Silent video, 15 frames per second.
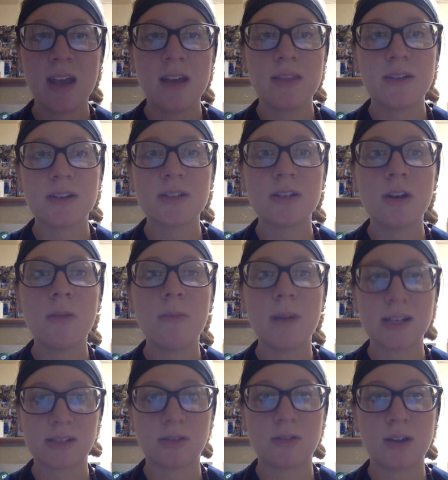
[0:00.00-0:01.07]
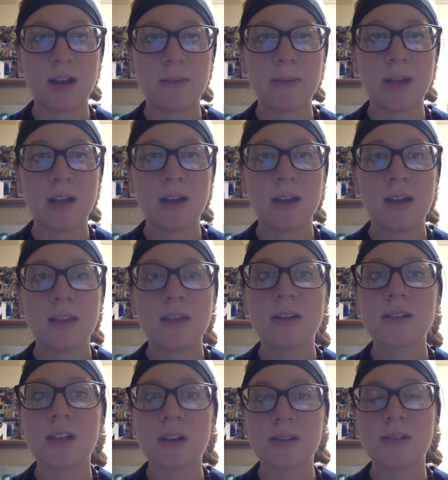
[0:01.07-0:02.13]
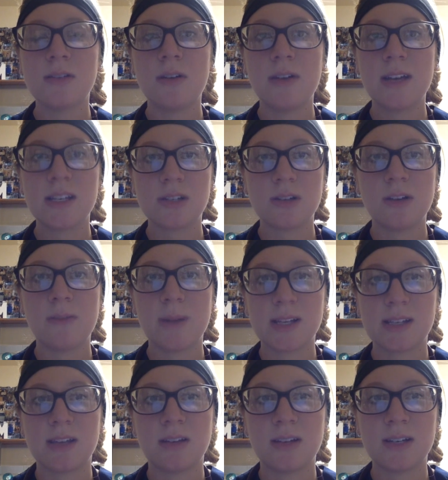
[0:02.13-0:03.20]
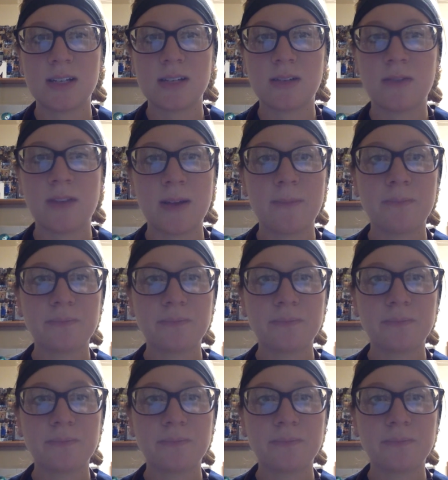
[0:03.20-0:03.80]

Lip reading: There is no muscle cramping. There is also no history of muscular dystrophy.